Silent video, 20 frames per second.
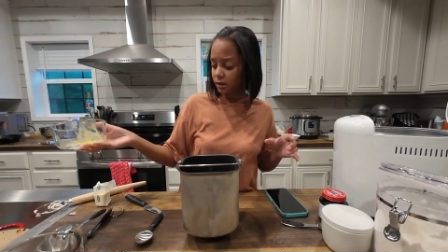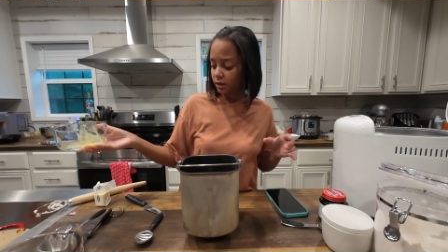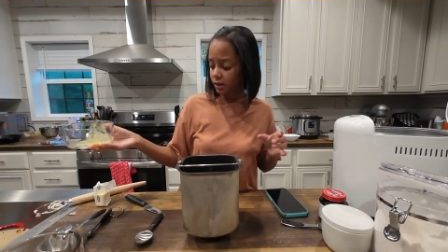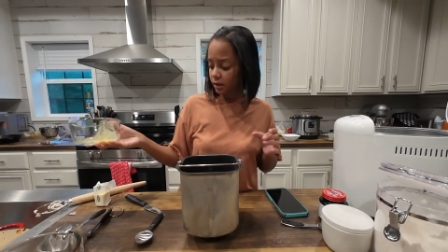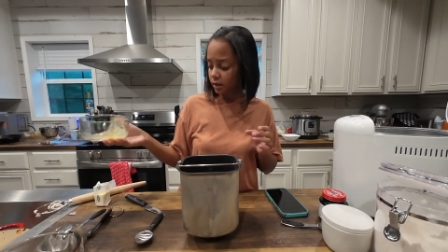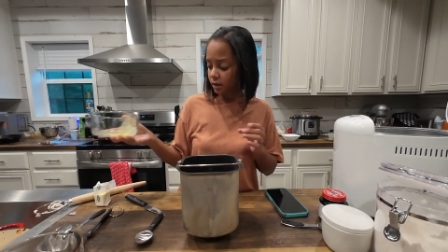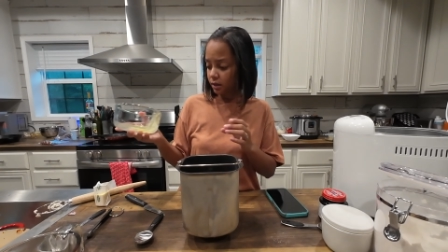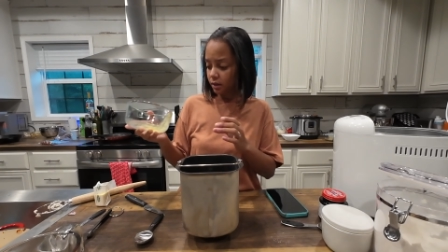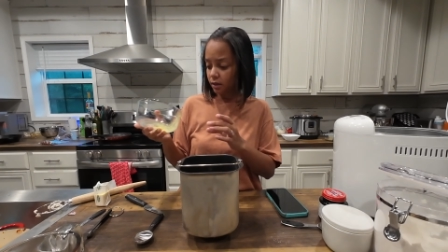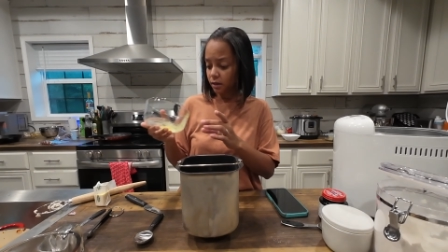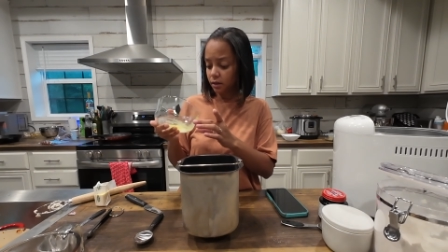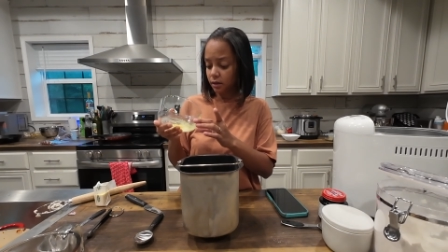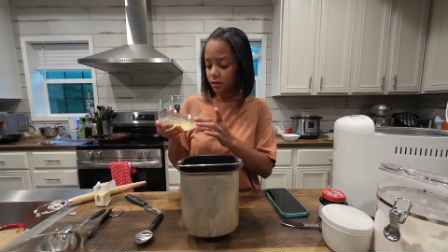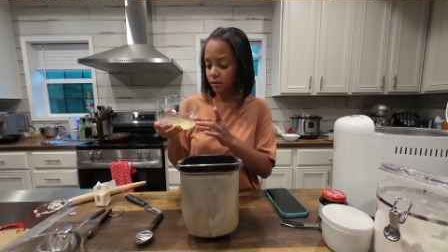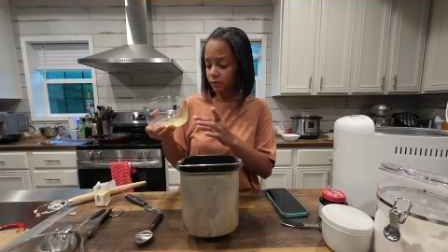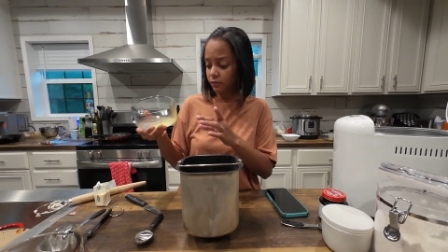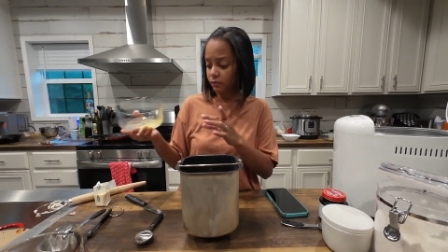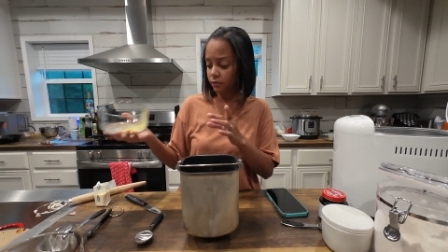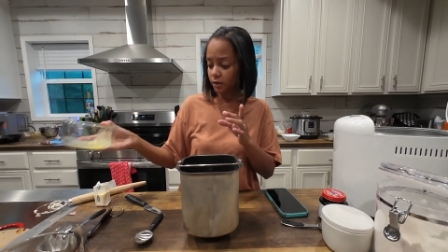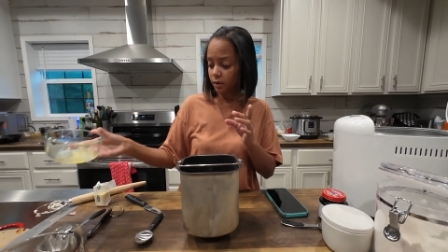
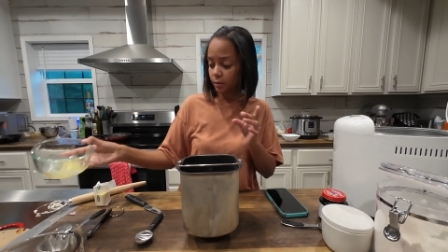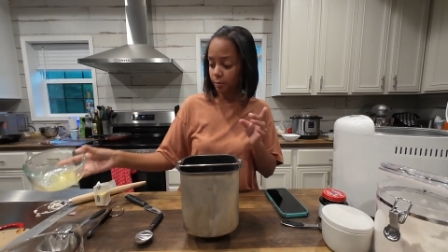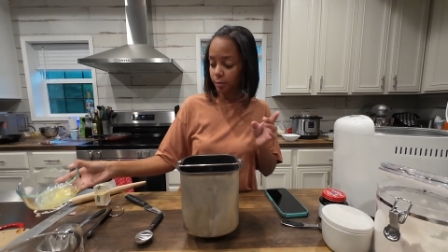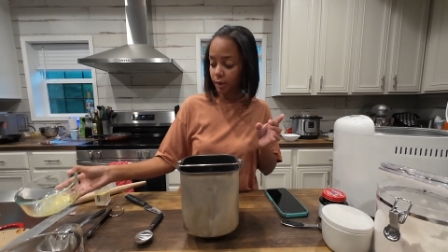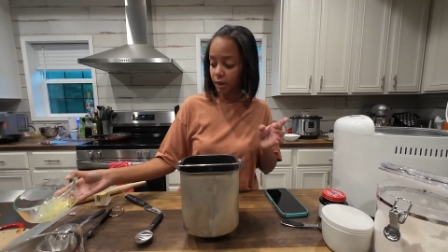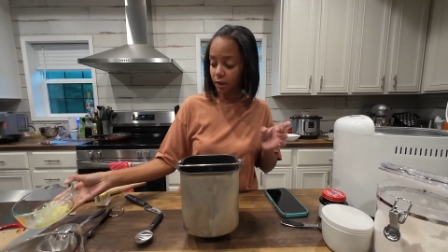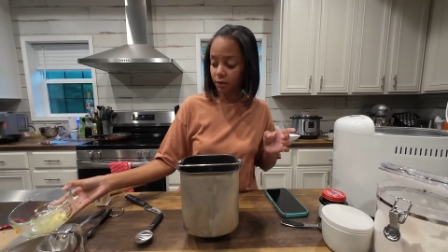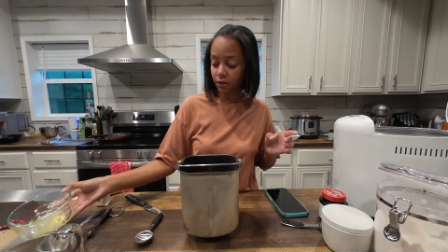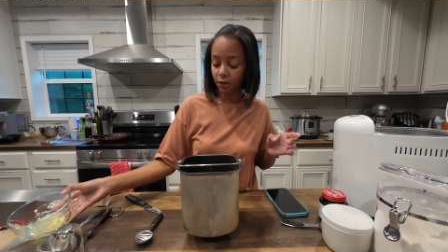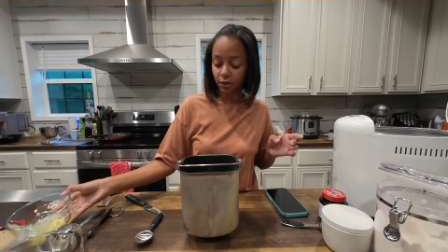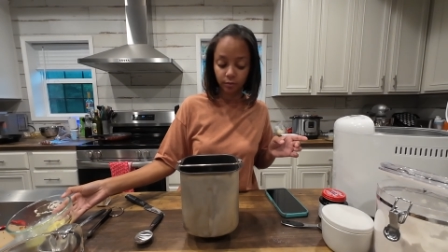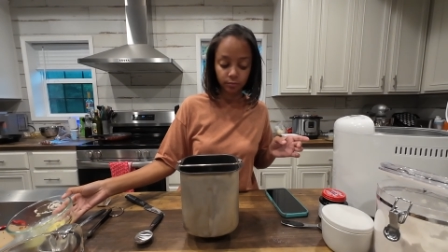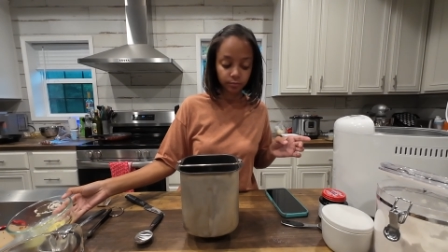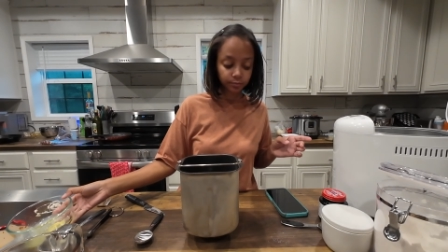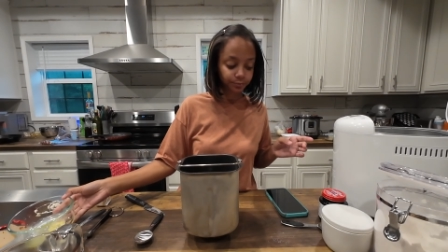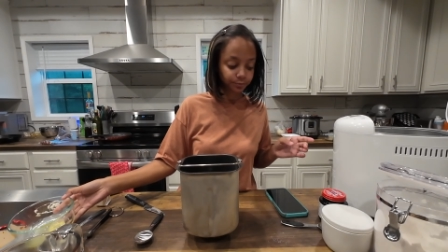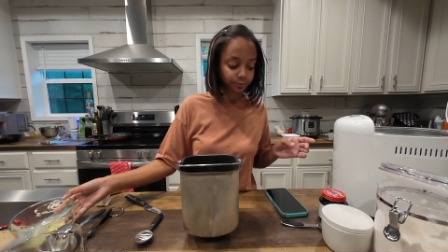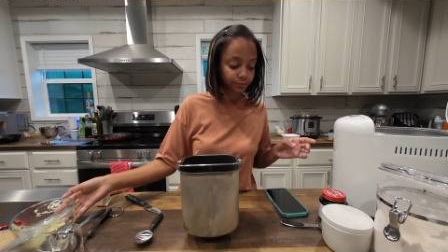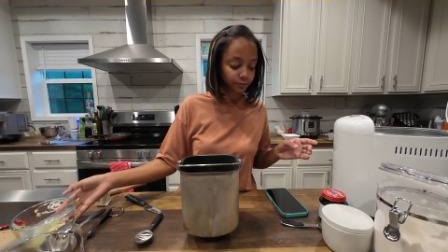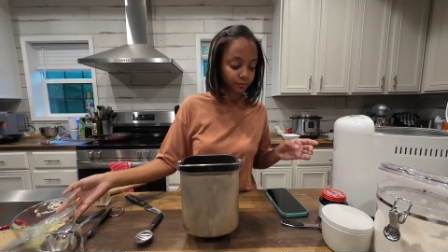of butter.
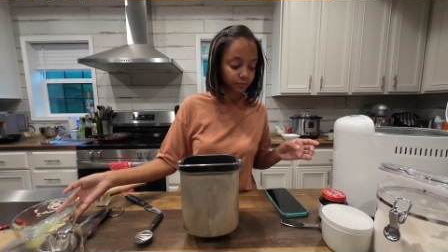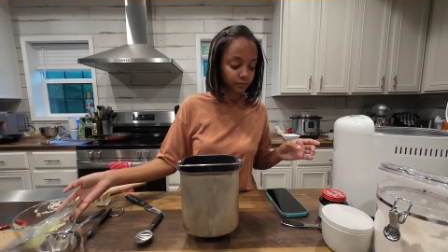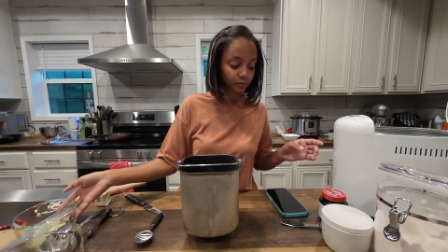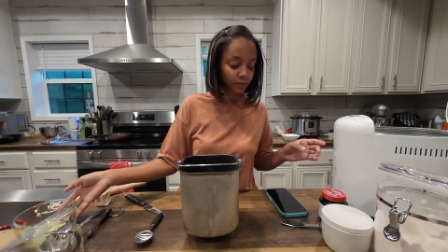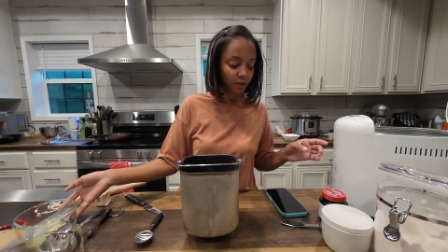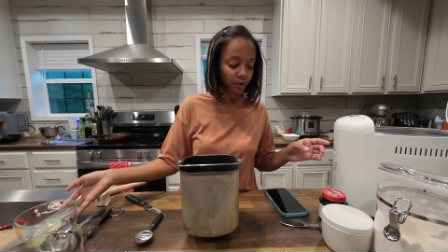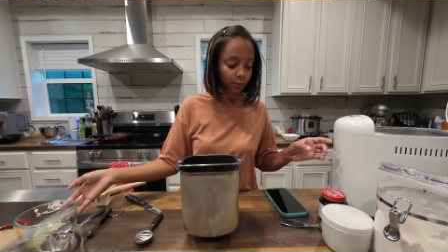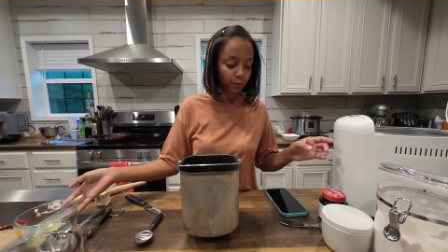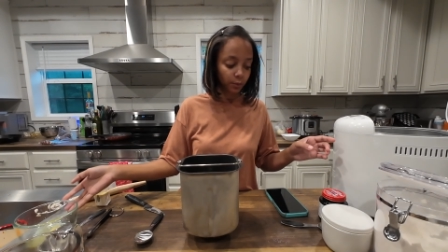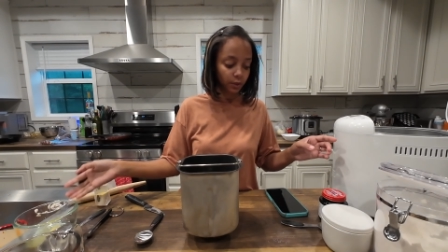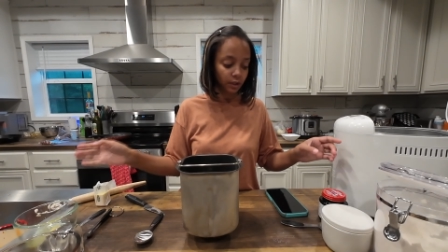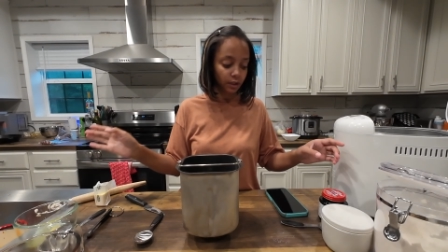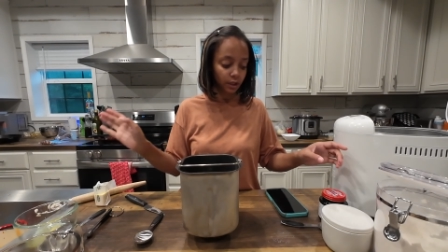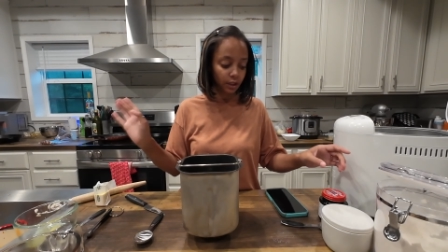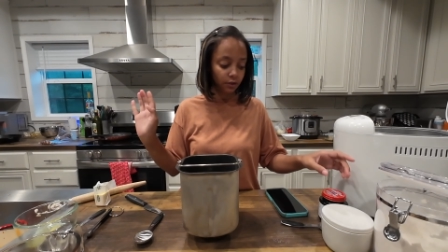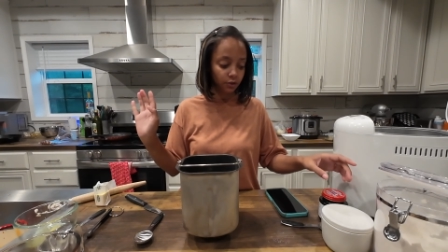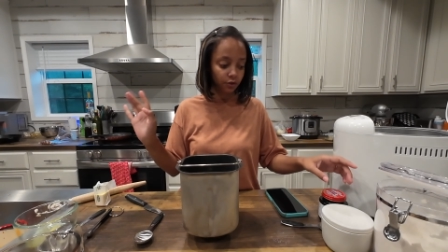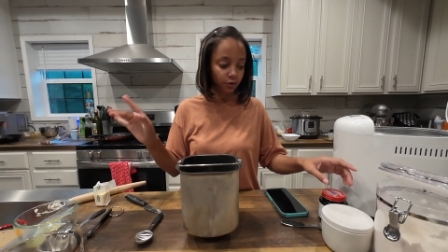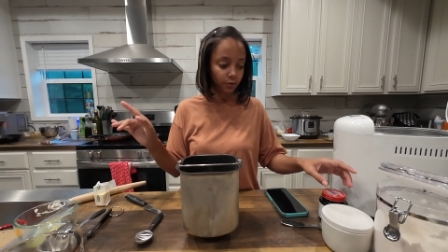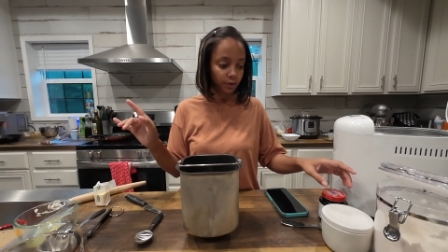We
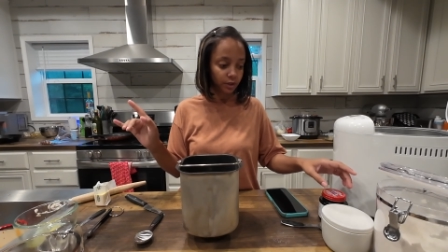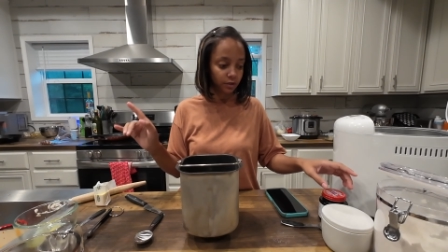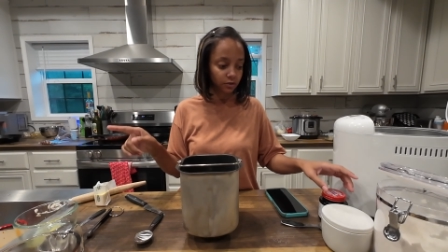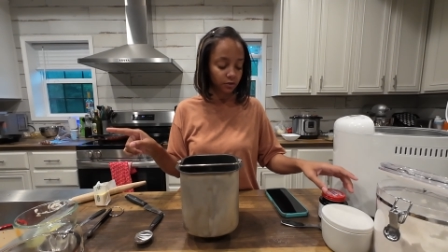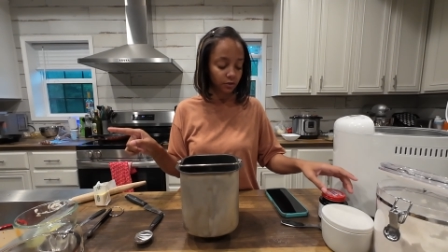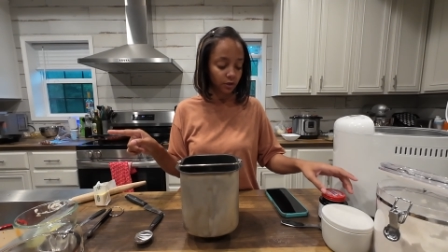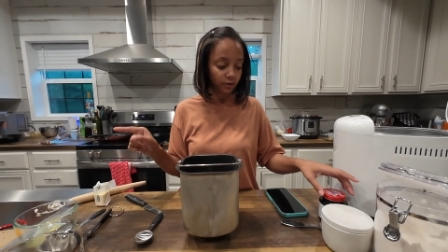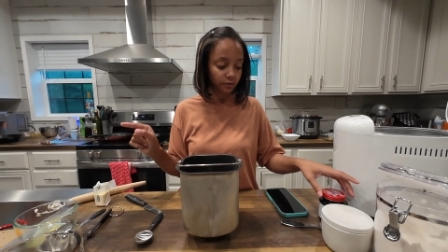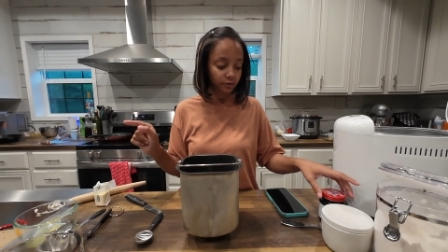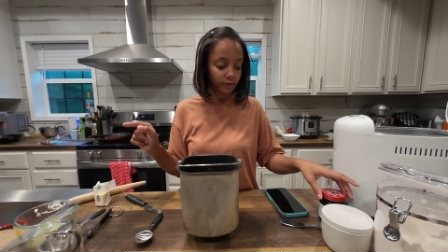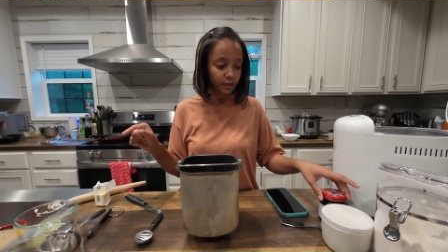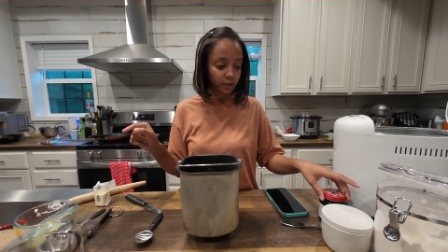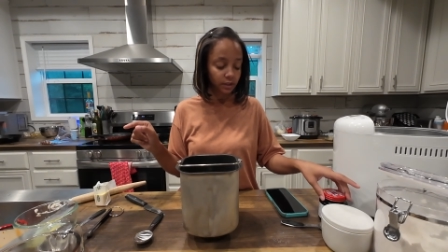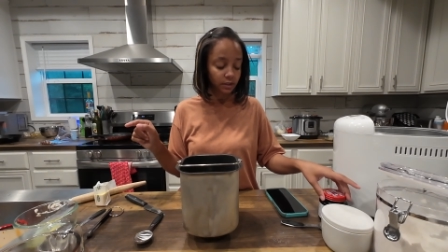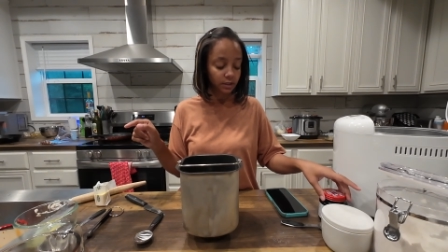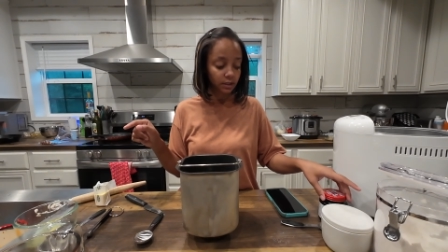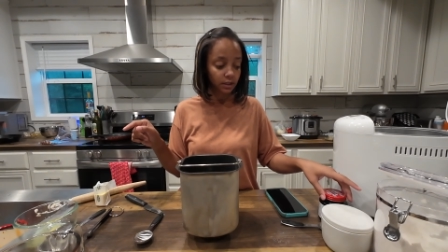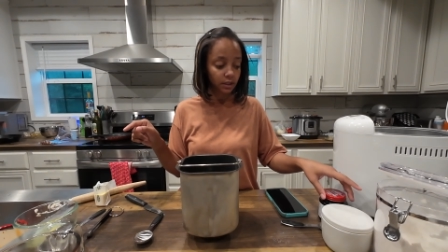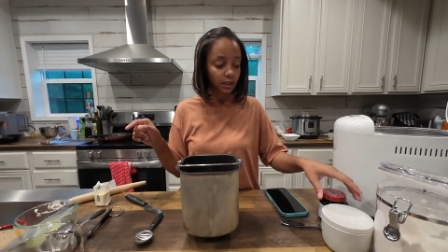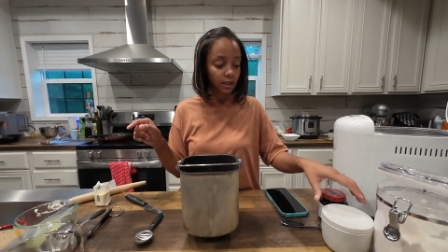do it
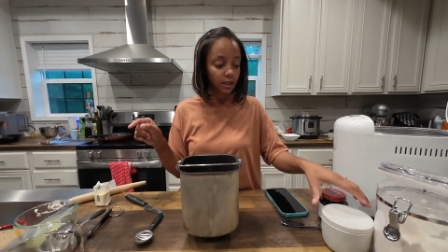softened.